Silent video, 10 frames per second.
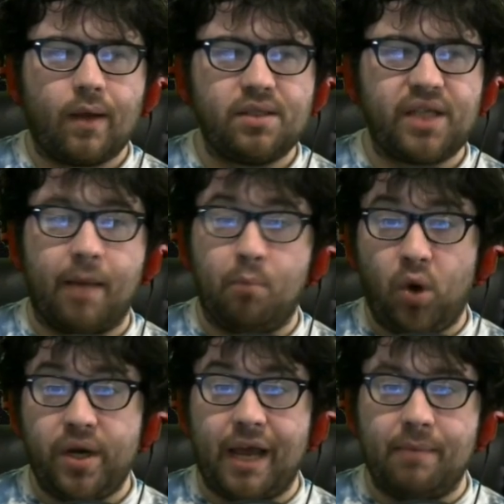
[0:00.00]
So yeah,
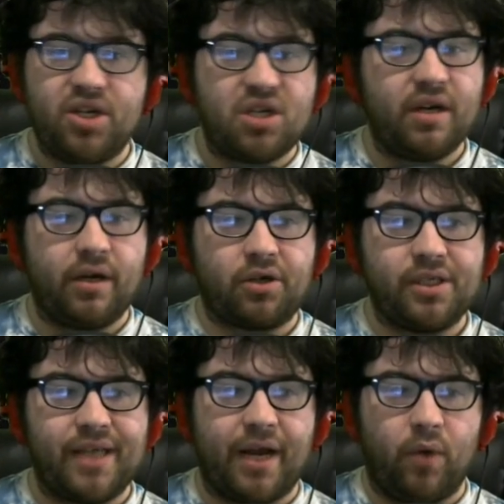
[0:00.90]
more damage,
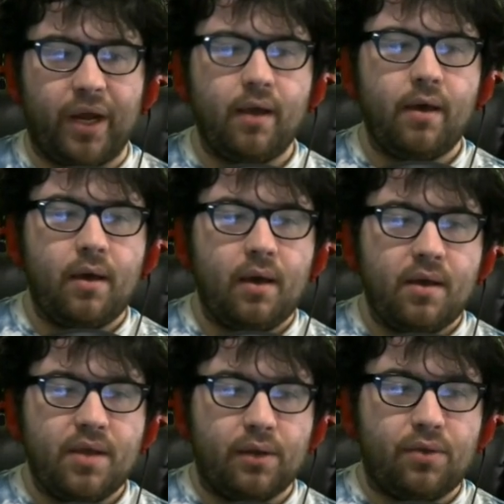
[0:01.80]
increase AoE.
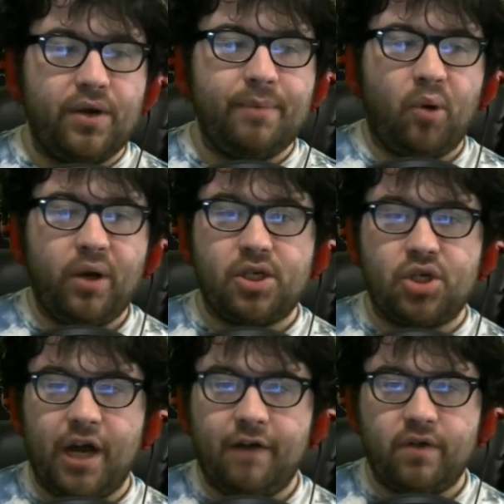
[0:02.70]
Then 3 points
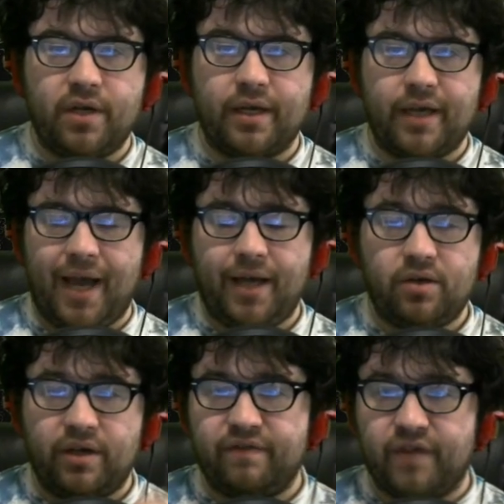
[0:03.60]
travel into
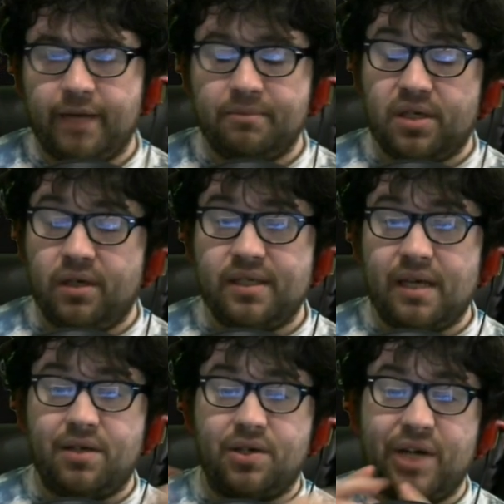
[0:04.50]
Cackling Flames. Turns
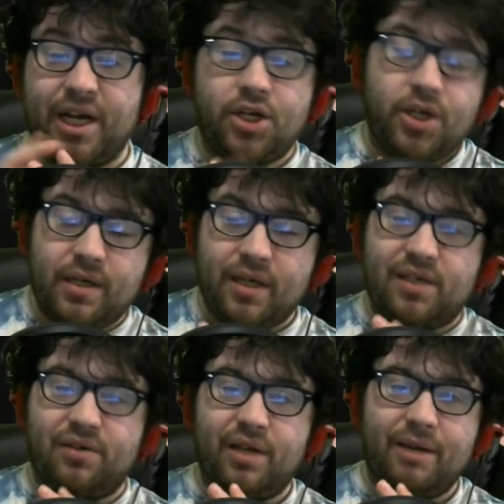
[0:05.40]
out duration
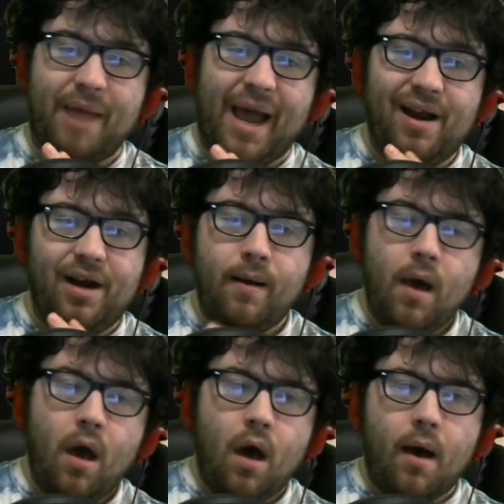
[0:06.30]
doesn't really matter.
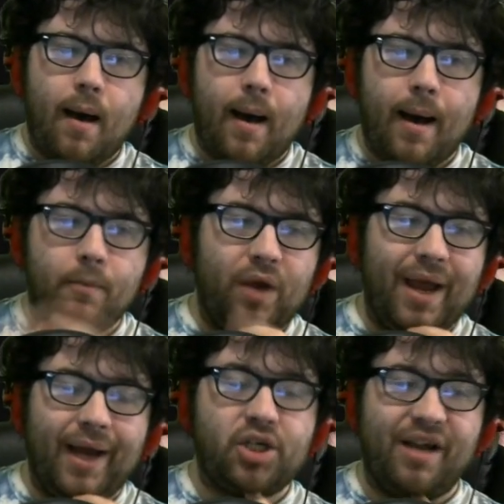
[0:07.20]
We
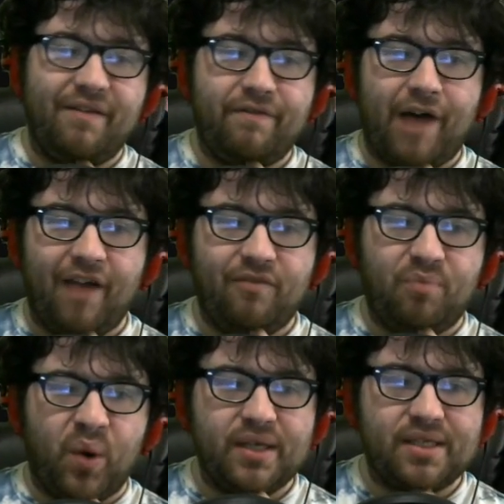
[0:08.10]
actually have 5
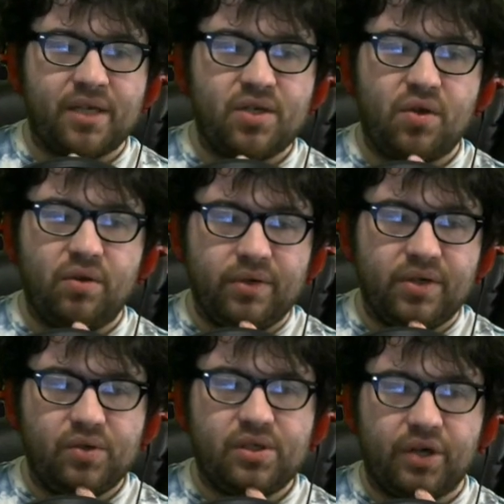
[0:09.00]
points into the
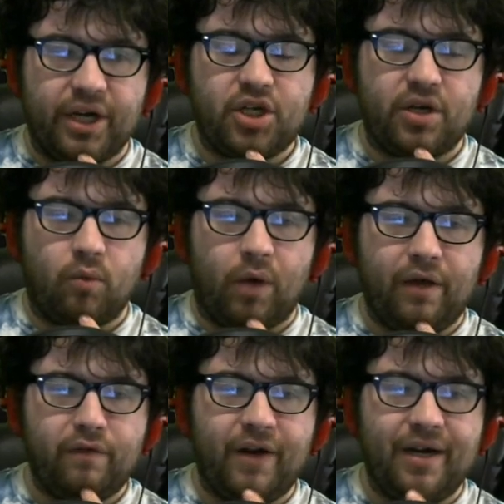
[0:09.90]
reduced duration in
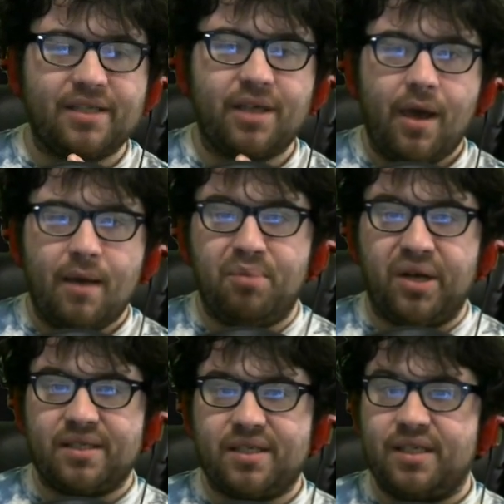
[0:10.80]
Wildfires,
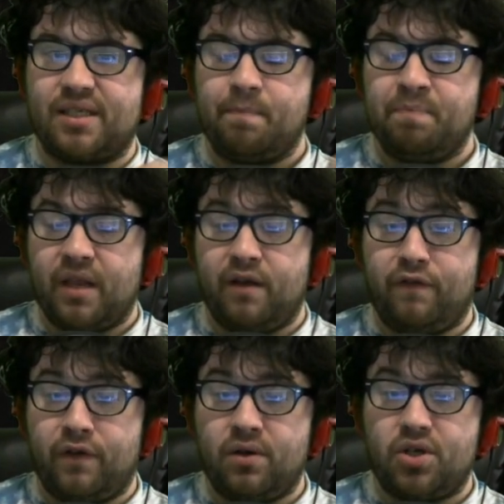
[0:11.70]
but since
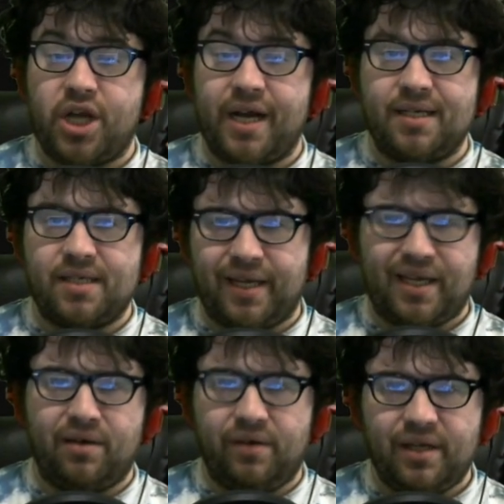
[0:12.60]
Infernal Shade is like
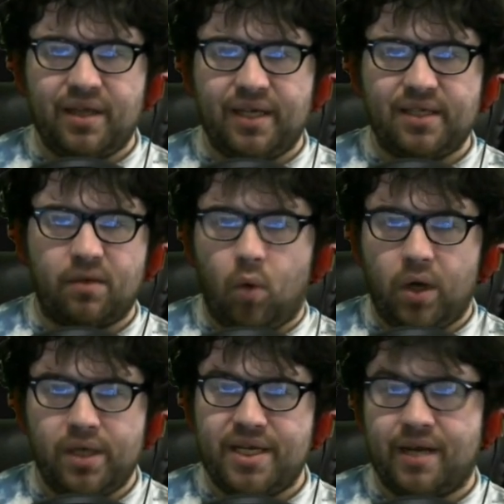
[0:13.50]
killing things in
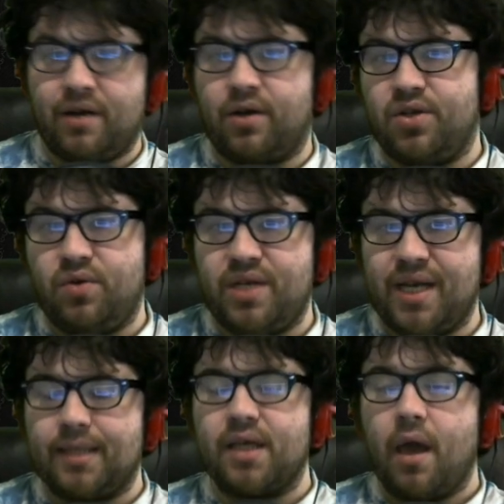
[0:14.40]
1 tick or 2
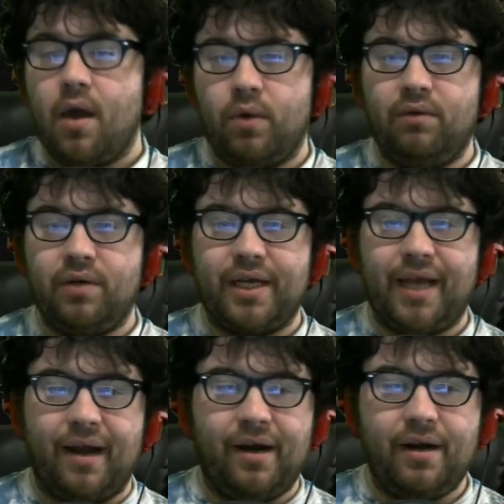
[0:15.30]
ticks, we don't really
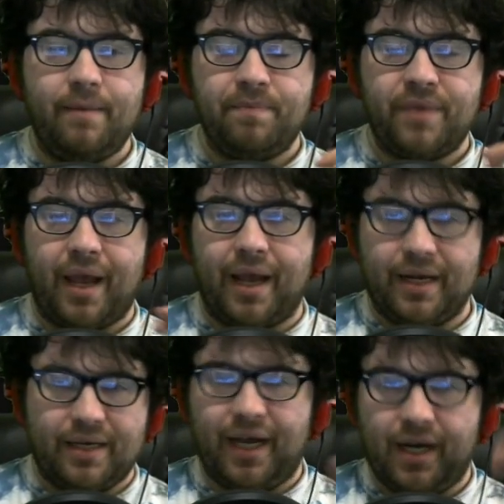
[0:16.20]
care, and
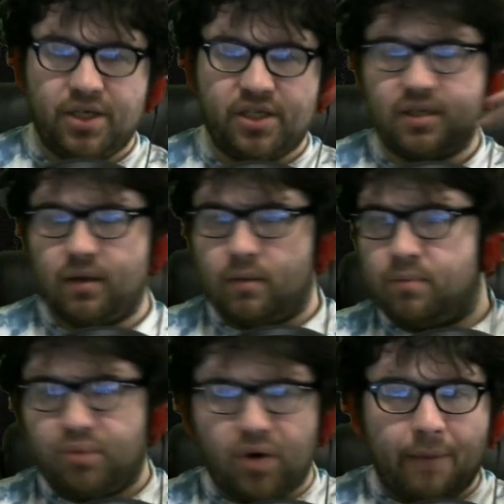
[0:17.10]
it kind of just
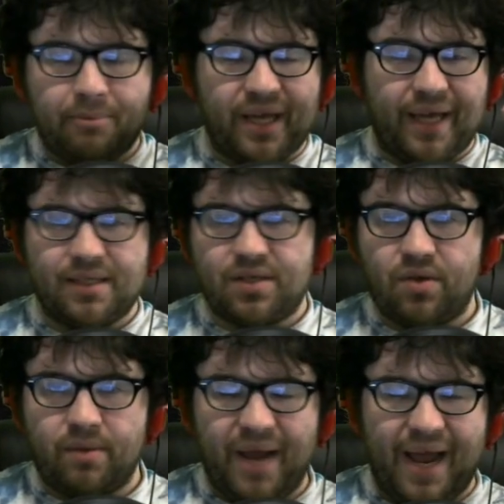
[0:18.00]
propagates through
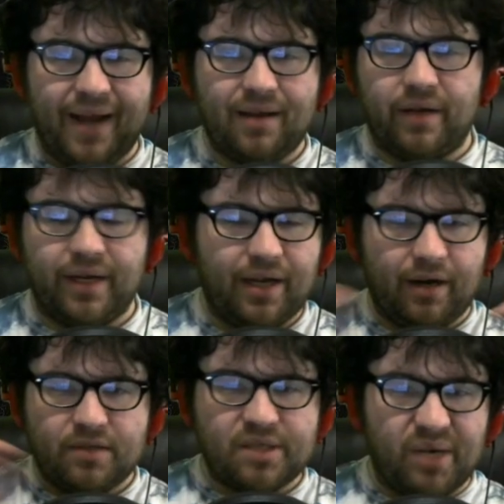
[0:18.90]
the pack, like kind
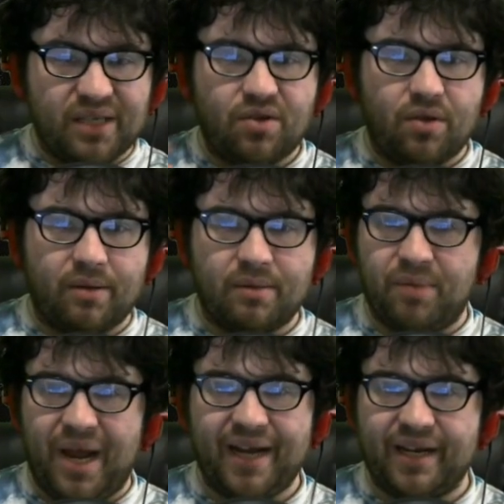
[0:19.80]
of spreads through the
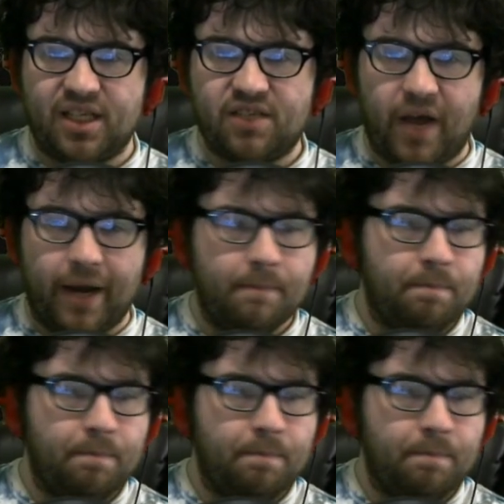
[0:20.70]
pack, and it's fine.